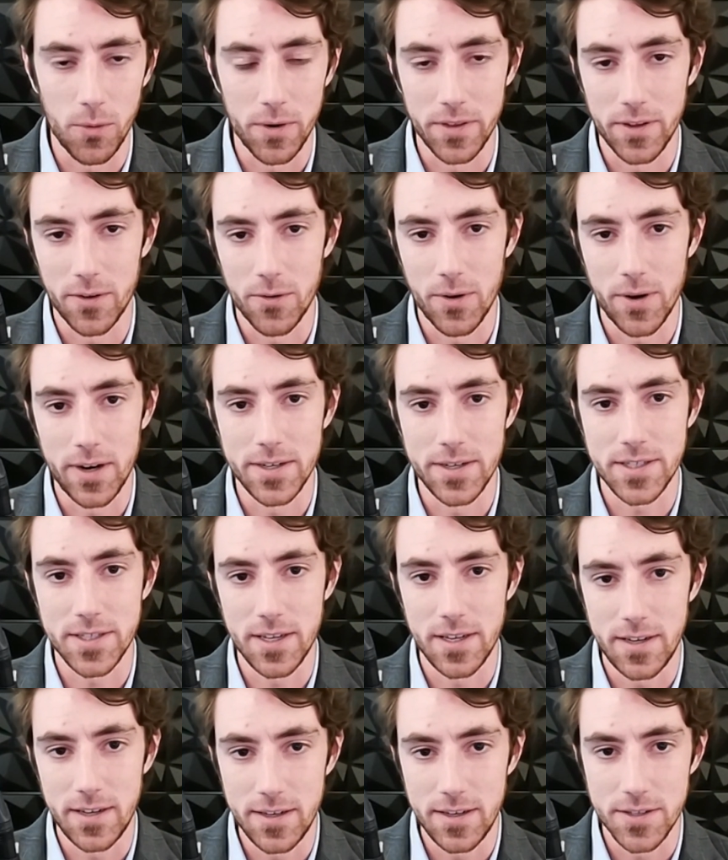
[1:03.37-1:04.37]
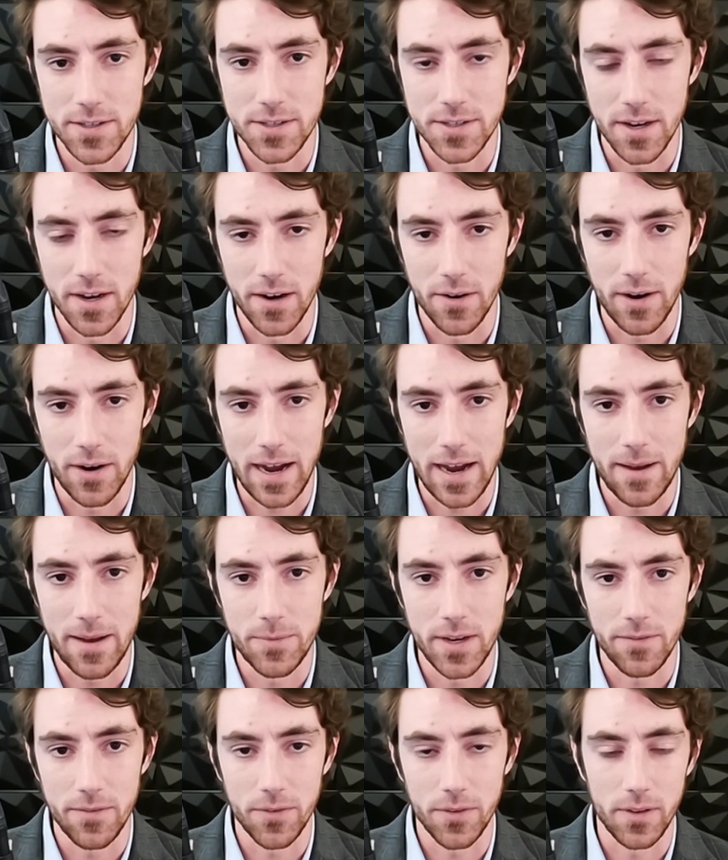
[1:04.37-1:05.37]
One of the greatest cities. So I
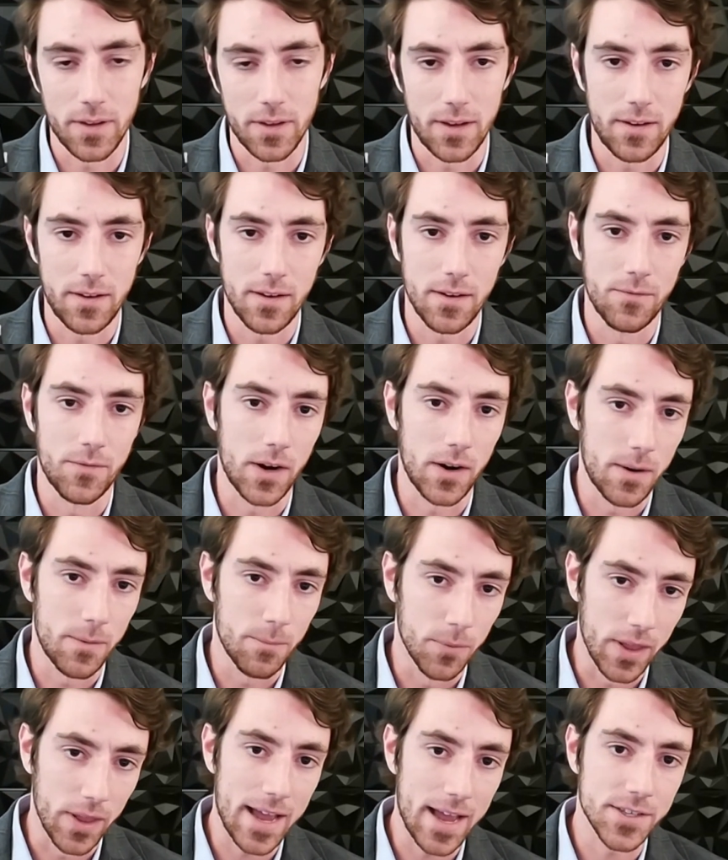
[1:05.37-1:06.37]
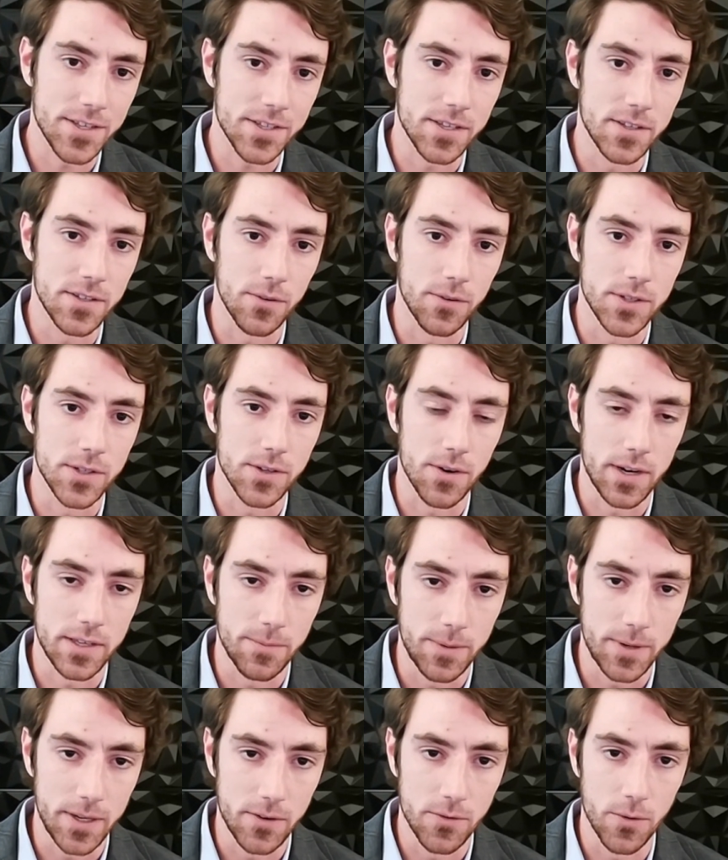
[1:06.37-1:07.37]
am definitely very blessed. It's always great
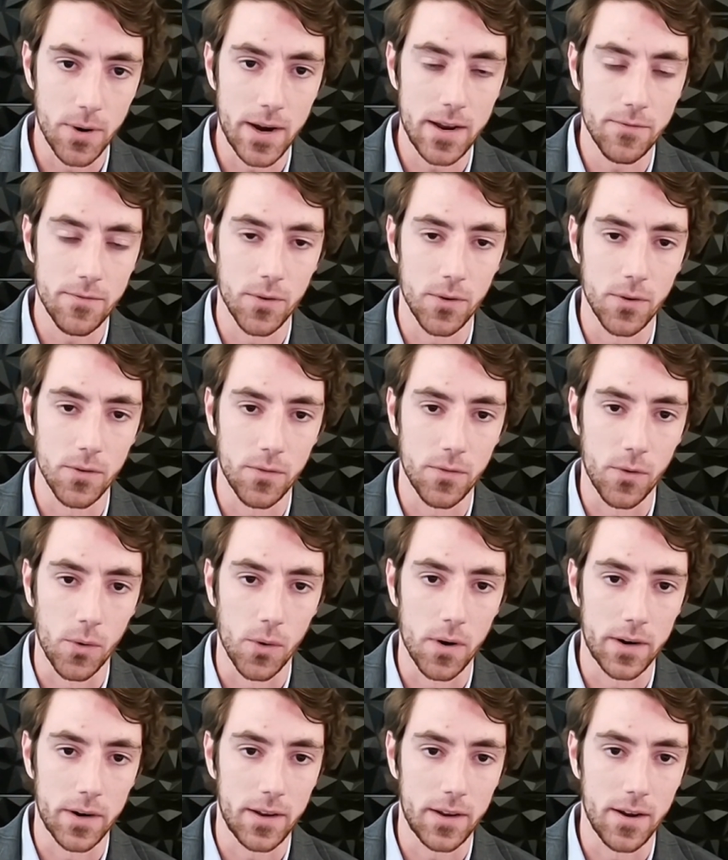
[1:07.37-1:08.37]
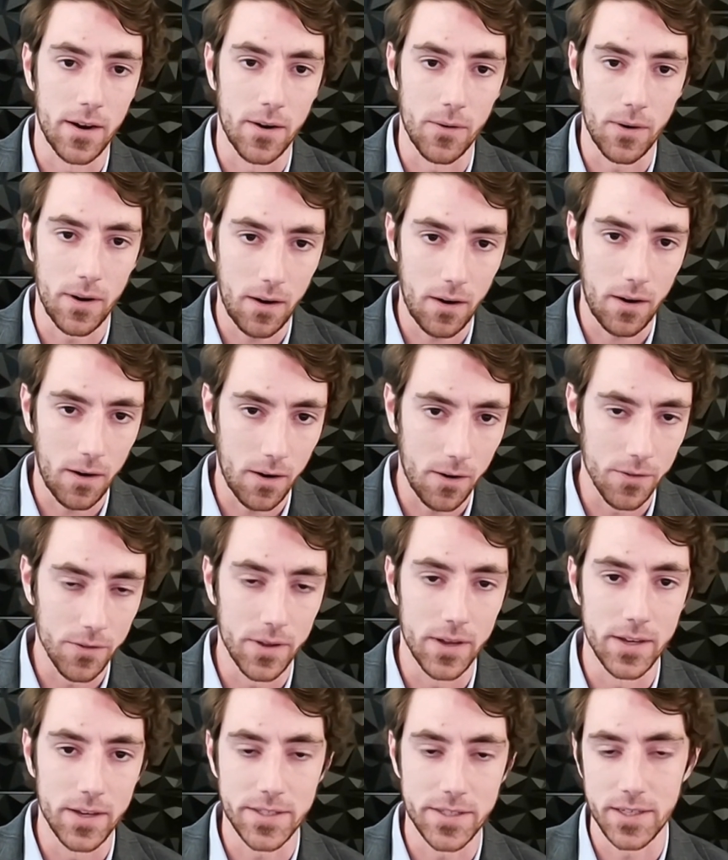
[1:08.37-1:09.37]
to be grateful for, you know, all
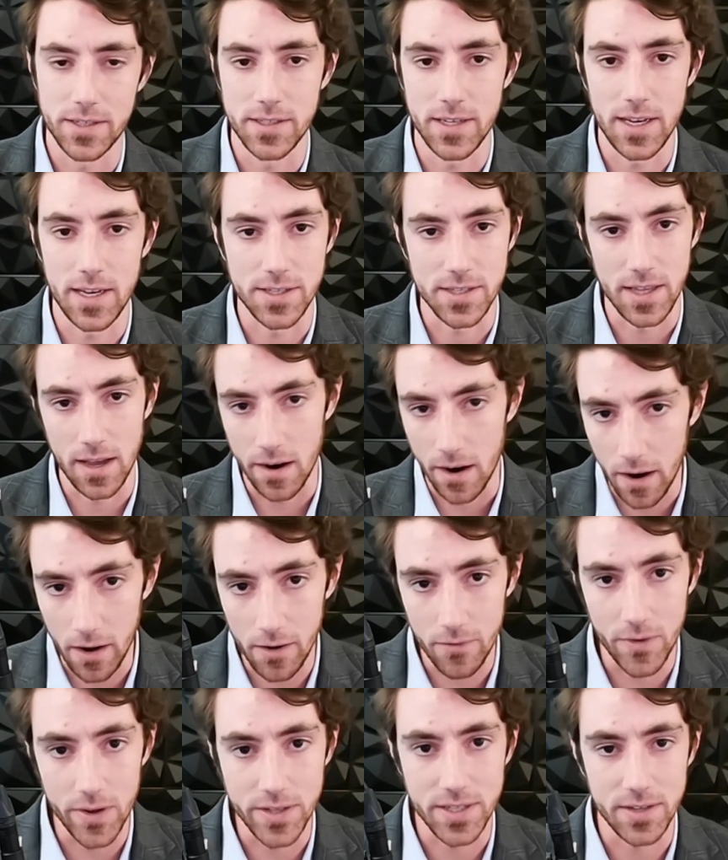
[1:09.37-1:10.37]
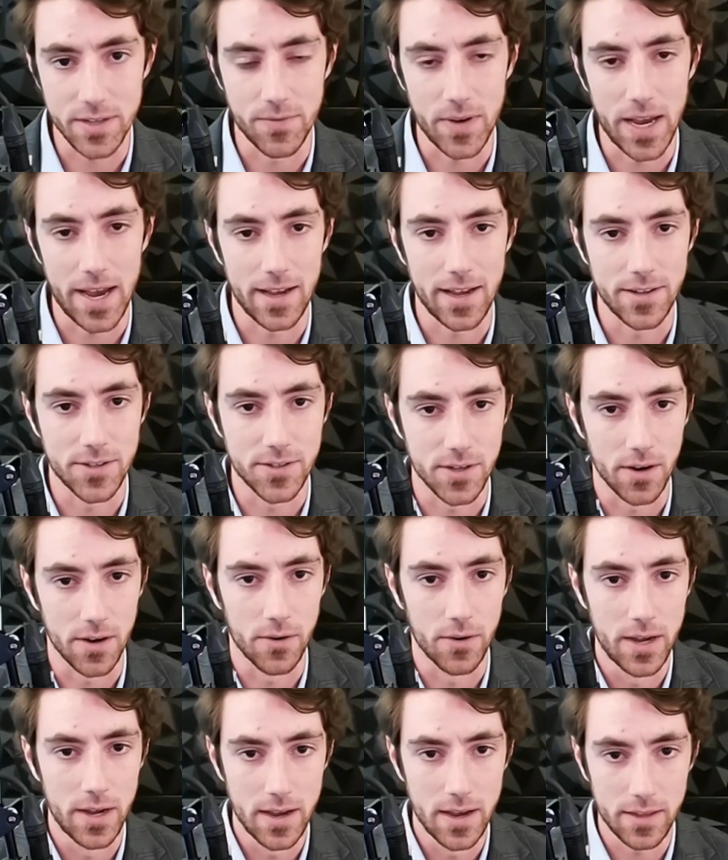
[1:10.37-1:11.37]
the success that all of us have had.
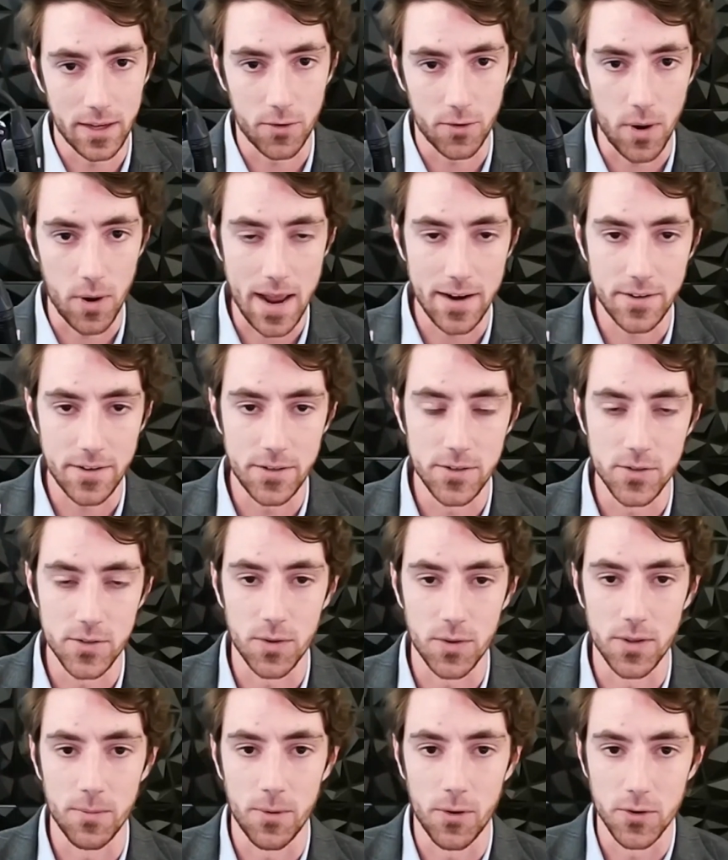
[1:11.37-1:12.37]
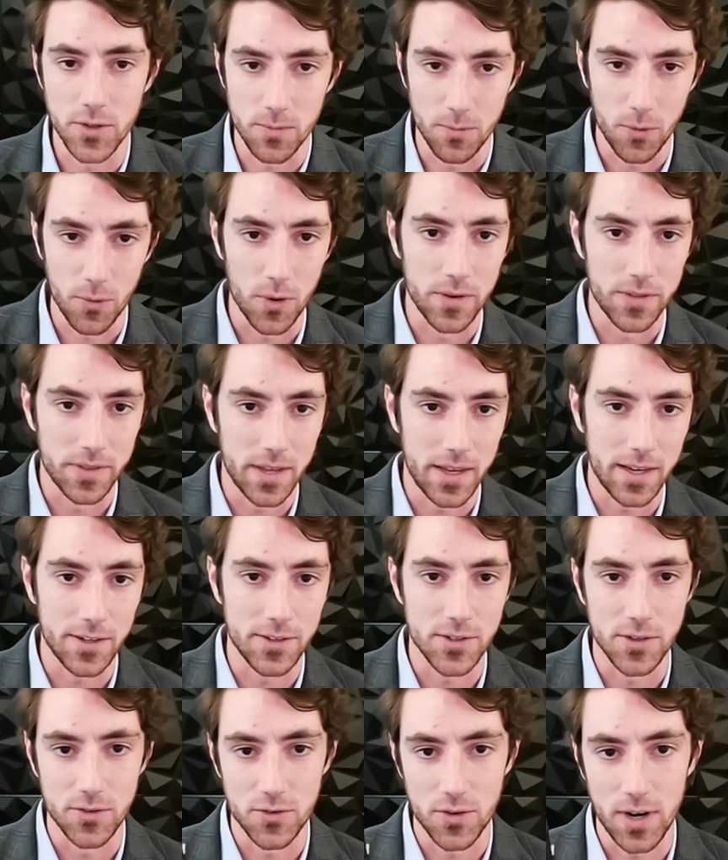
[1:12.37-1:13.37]
So I think gratitude is one of the most important
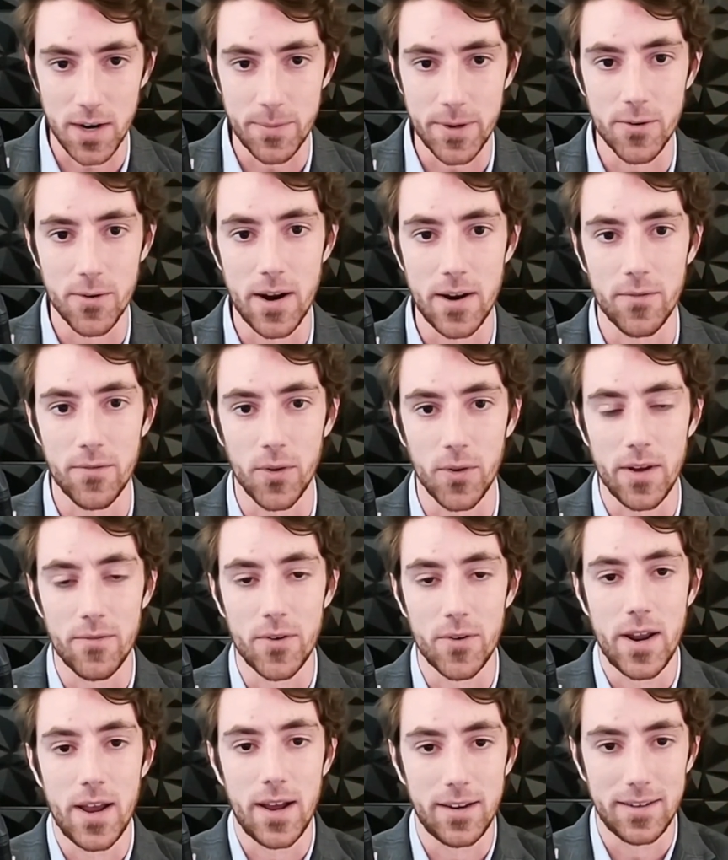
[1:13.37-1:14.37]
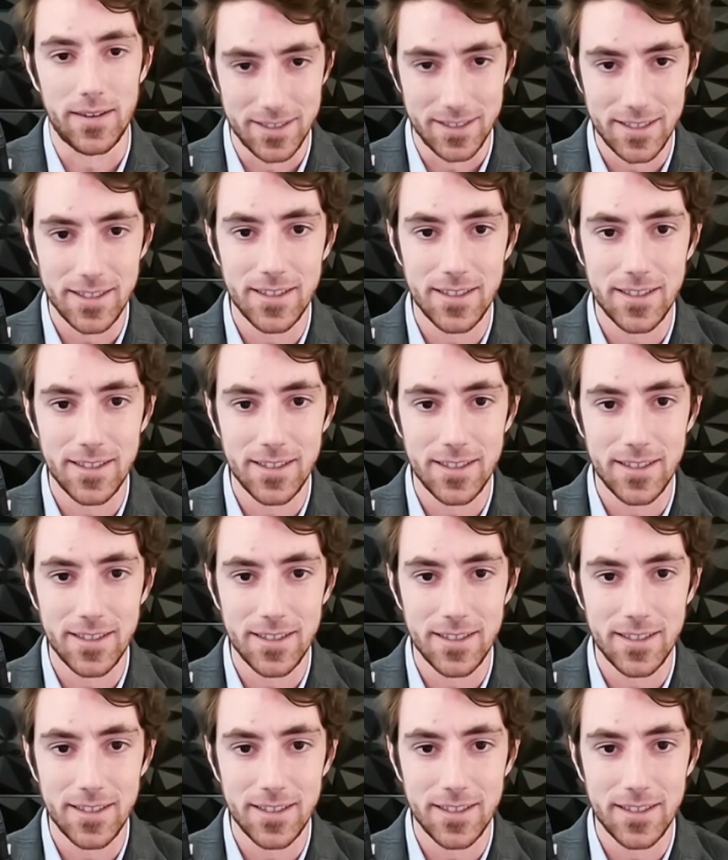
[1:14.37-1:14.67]
things. So try to be grateful every day.